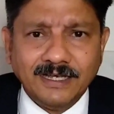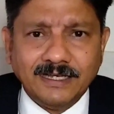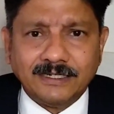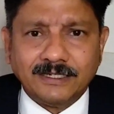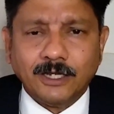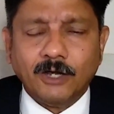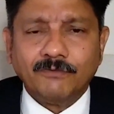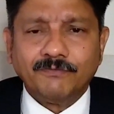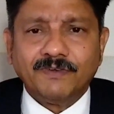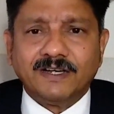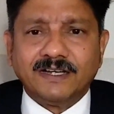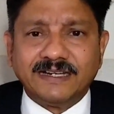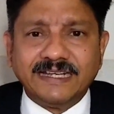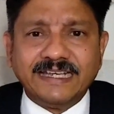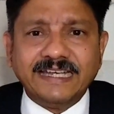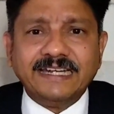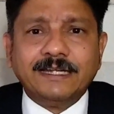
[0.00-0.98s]
Now
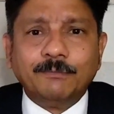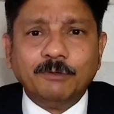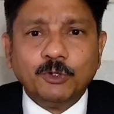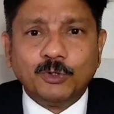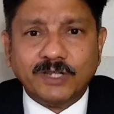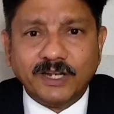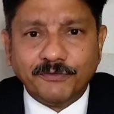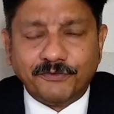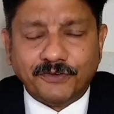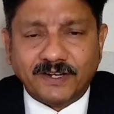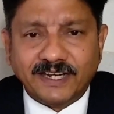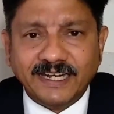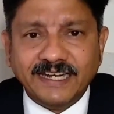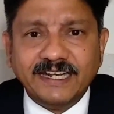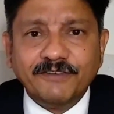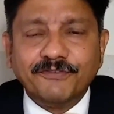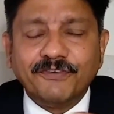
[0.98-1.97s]
Ricky W Griffin,
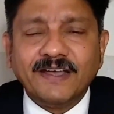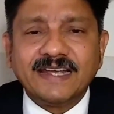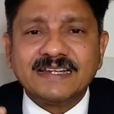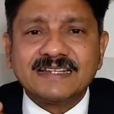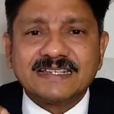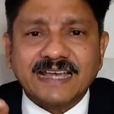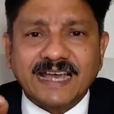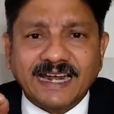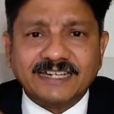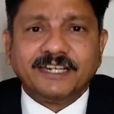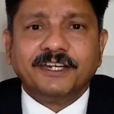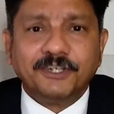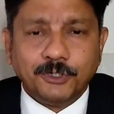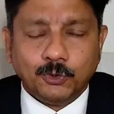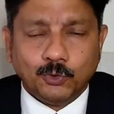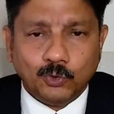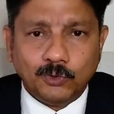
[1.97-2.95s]
he defines
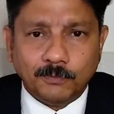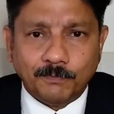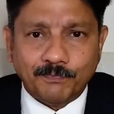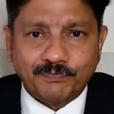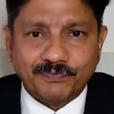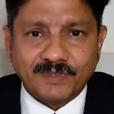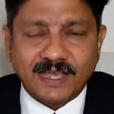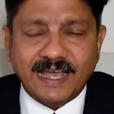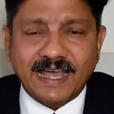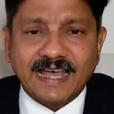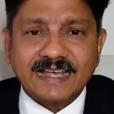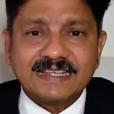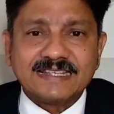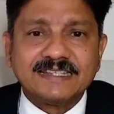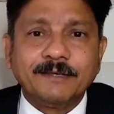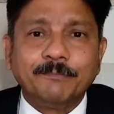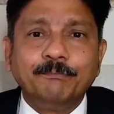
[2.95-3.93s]
attitude
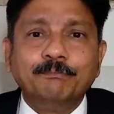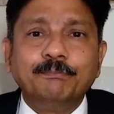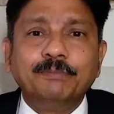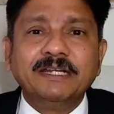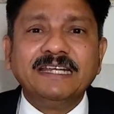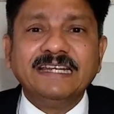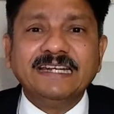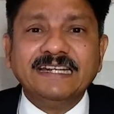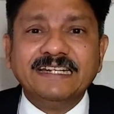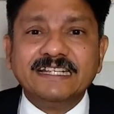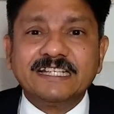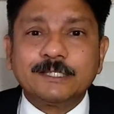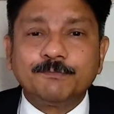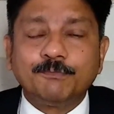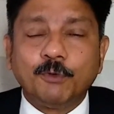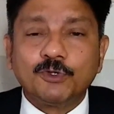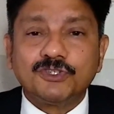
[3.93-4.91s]
as the
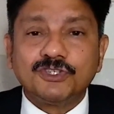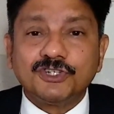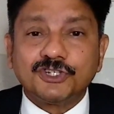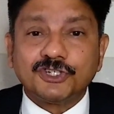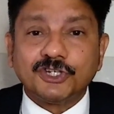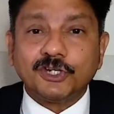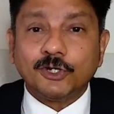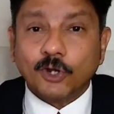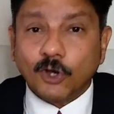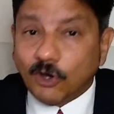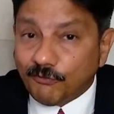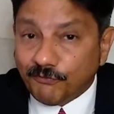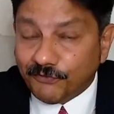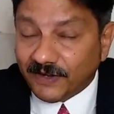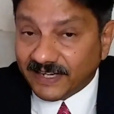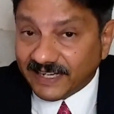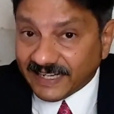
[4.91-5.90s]
predisposition
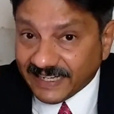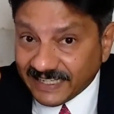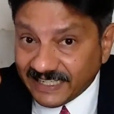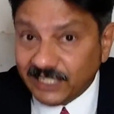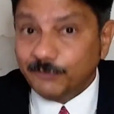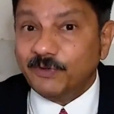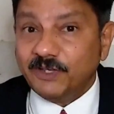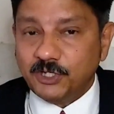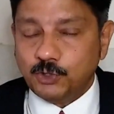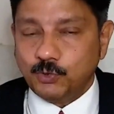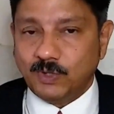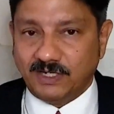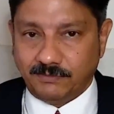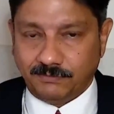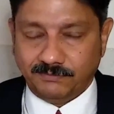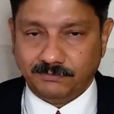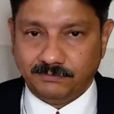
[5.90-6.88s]
of an
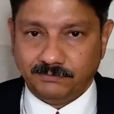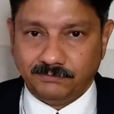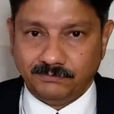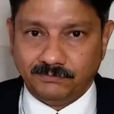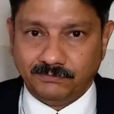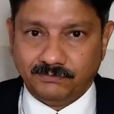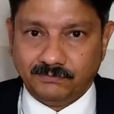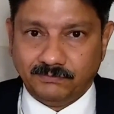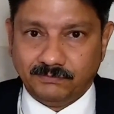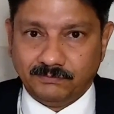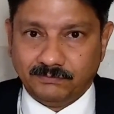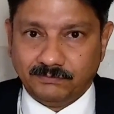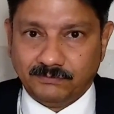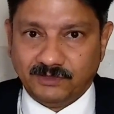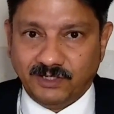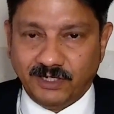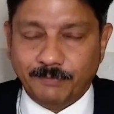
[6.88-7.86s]
individual.
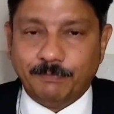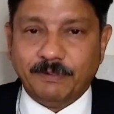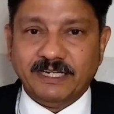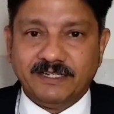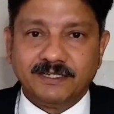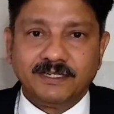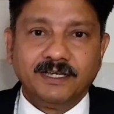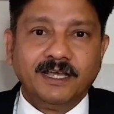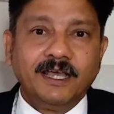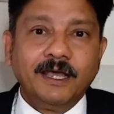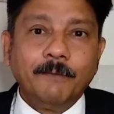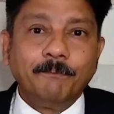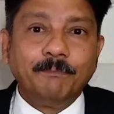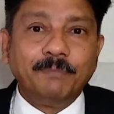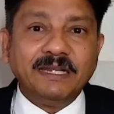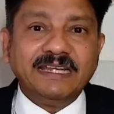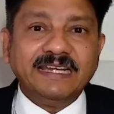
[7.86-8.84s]
Repeat.
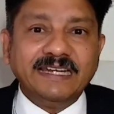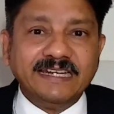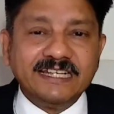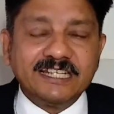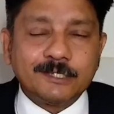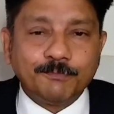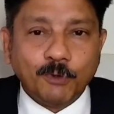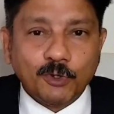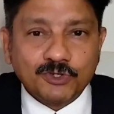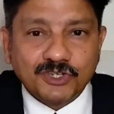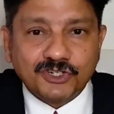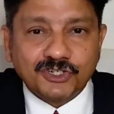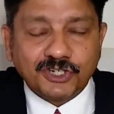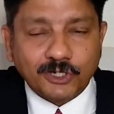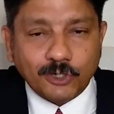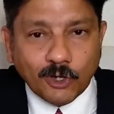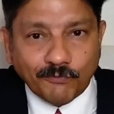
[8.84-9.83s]

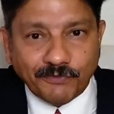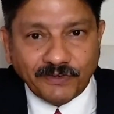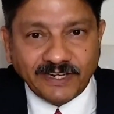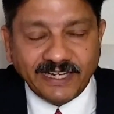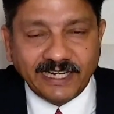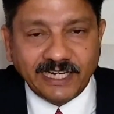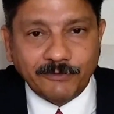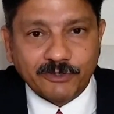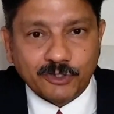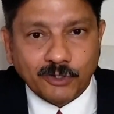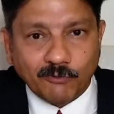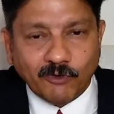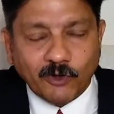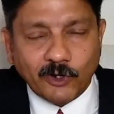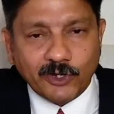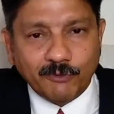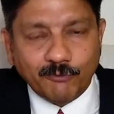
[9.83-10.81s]
Predisposition of an individual.
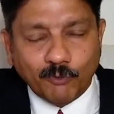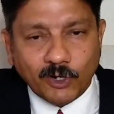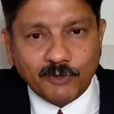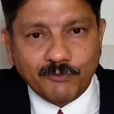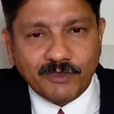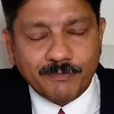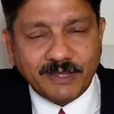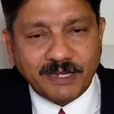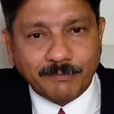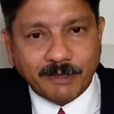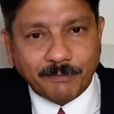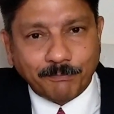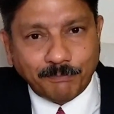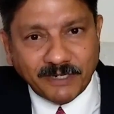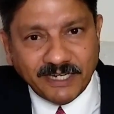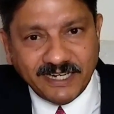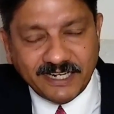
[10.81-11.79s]
What do we mean by
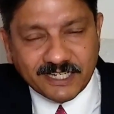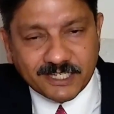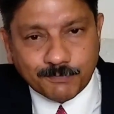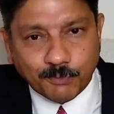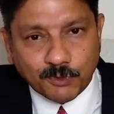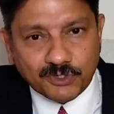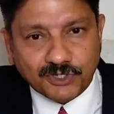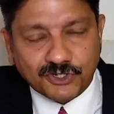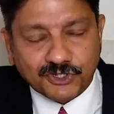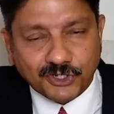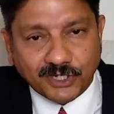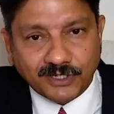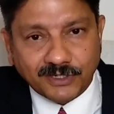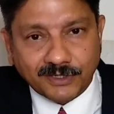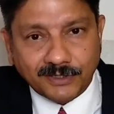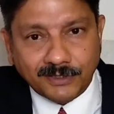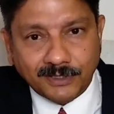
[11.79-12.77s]

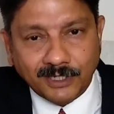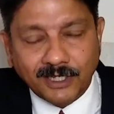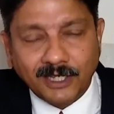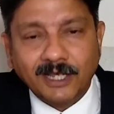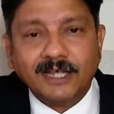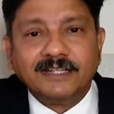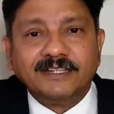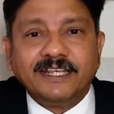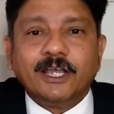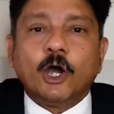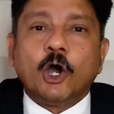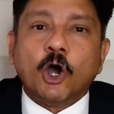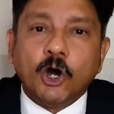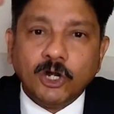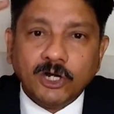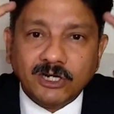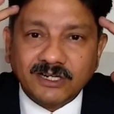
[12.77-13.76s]
predisposition? The
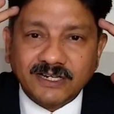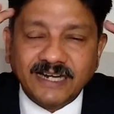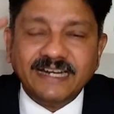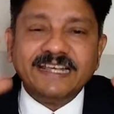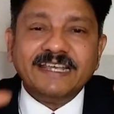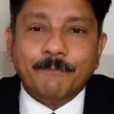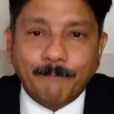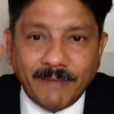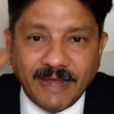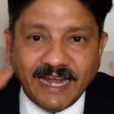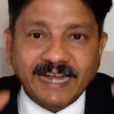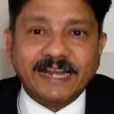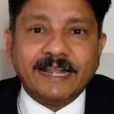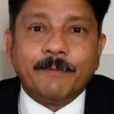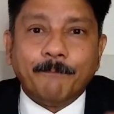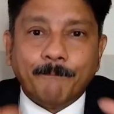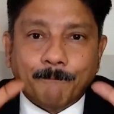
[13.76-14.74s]
already
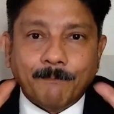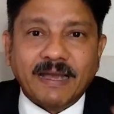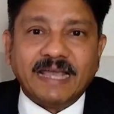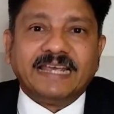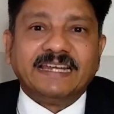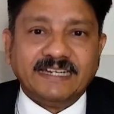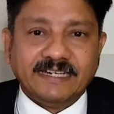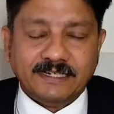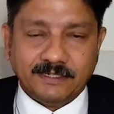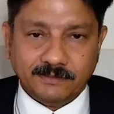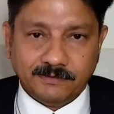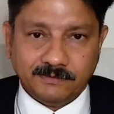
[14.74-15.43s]
made up mind.